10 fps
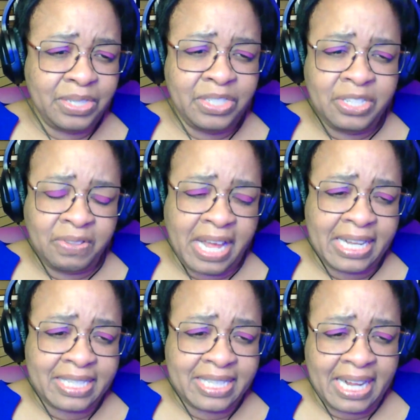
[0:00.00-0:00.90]
So
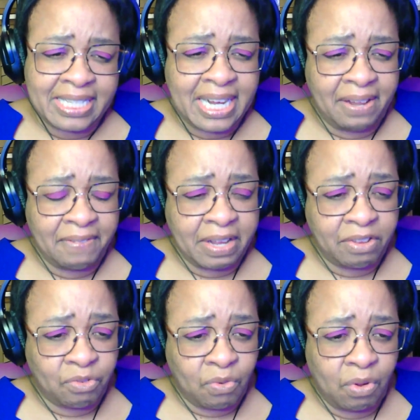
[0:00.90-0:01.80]
that's how
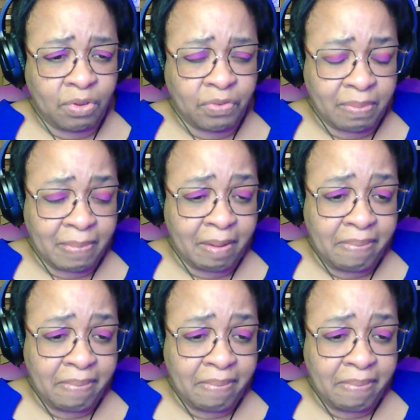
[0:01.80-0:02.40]
things rolled with my